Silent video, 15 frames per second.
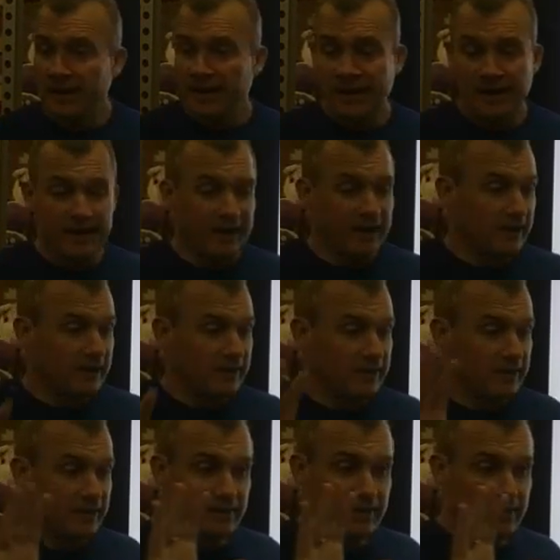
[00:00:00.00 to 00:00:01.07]
And
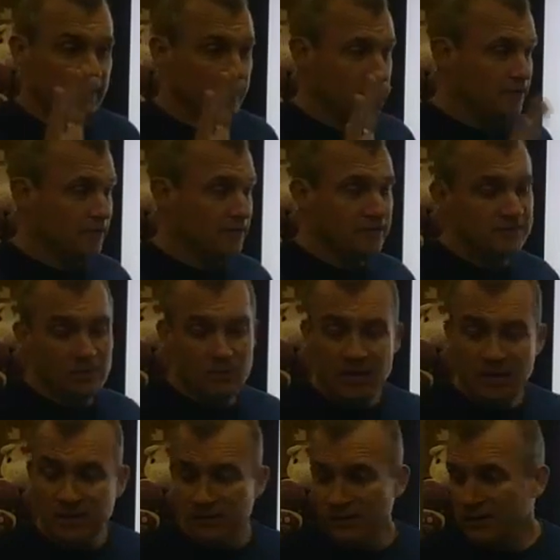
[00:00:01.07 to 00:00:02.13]
they're going to say,
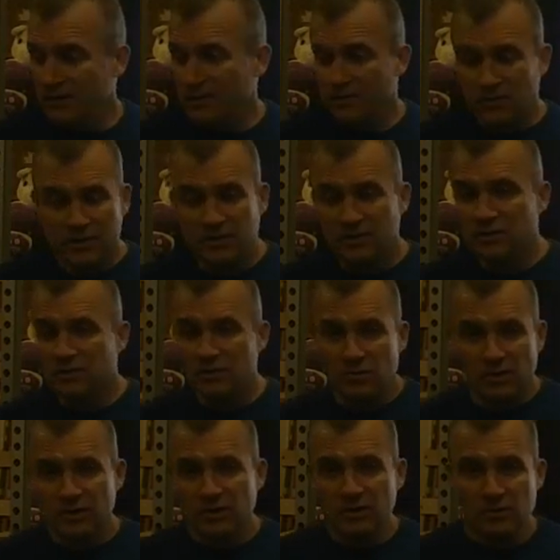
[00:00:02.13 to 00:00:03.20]
well, what do you do?
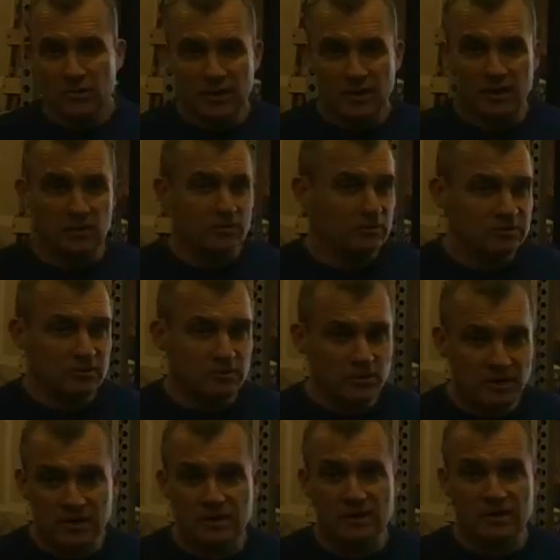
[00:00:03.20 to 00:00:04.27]
Where are you located at? What's going
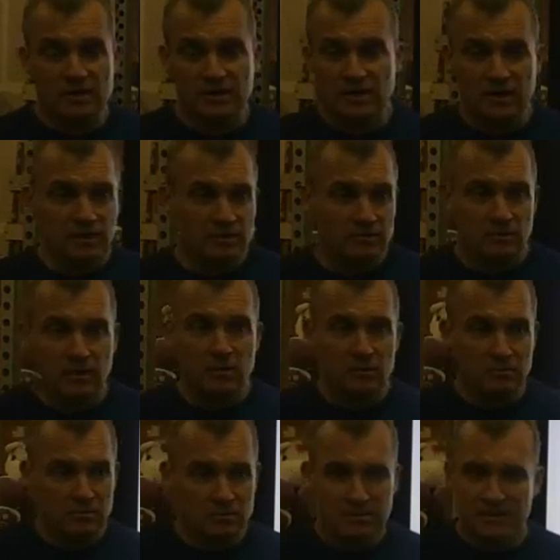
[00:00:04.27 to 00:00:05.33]
on? And oh,
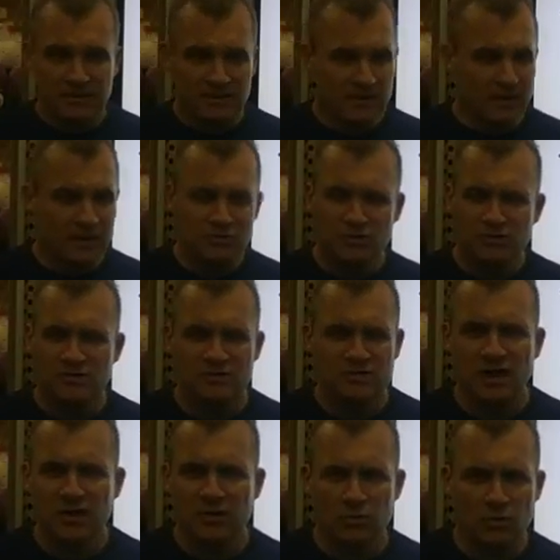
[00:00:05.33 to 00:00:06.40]
how's your
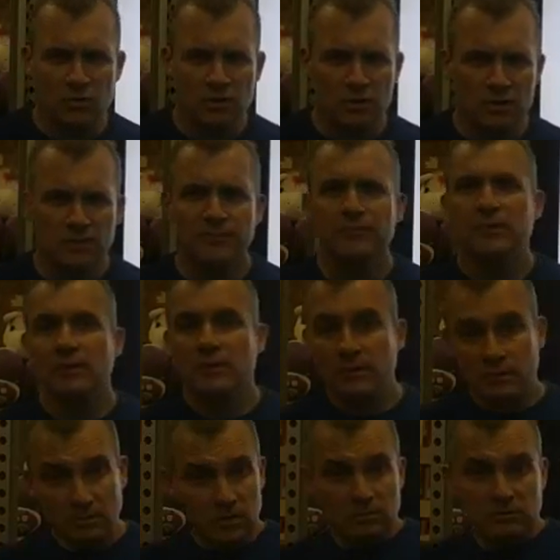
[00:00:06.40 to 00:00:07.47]
design work?
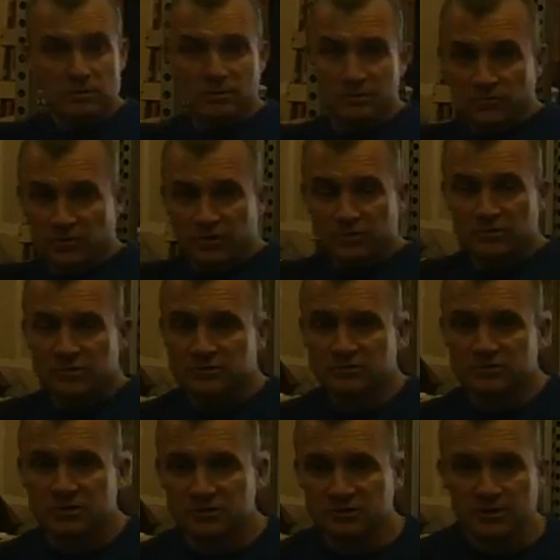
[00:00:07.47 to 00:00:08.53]
Oh, come over here and talk to
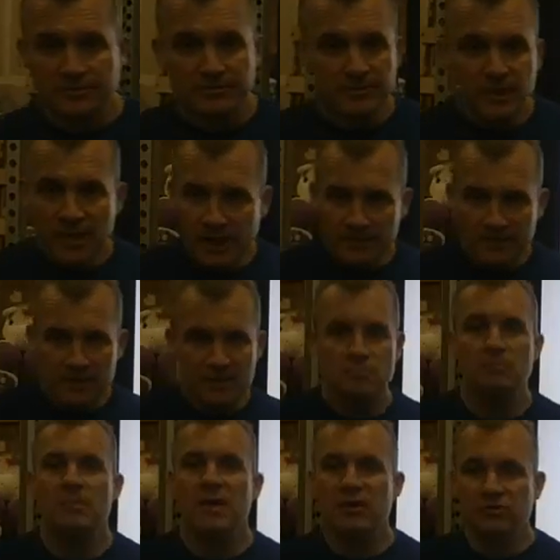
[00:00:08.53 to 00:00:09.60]
Jessica. I mean,
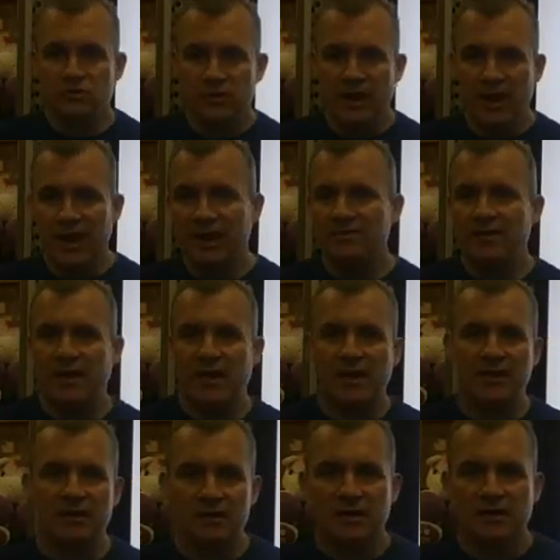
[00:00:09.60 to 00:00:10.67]
make sure you have that.
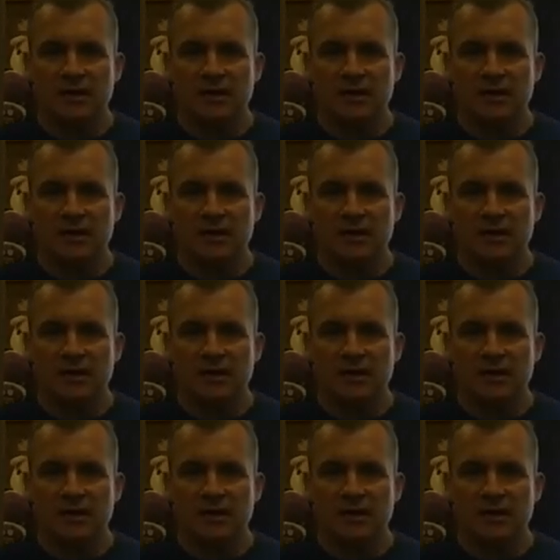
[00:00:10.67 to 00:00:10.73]
And